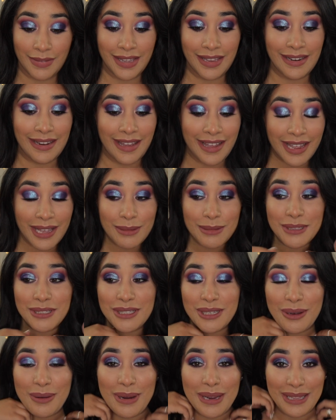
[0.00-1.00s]
And I am
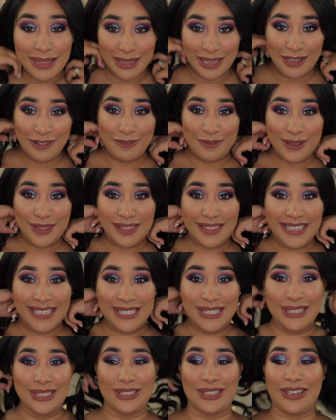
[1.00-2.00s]
so in love with
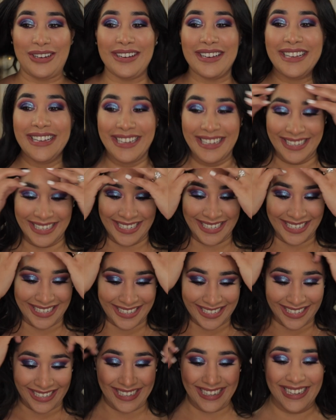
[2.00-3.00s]
this look.
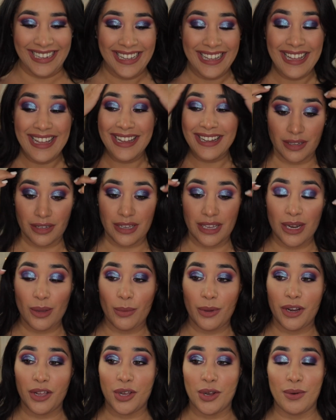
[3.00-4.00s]
Kind of
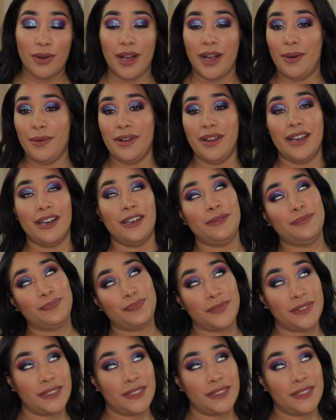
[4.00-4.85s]
want to go out now.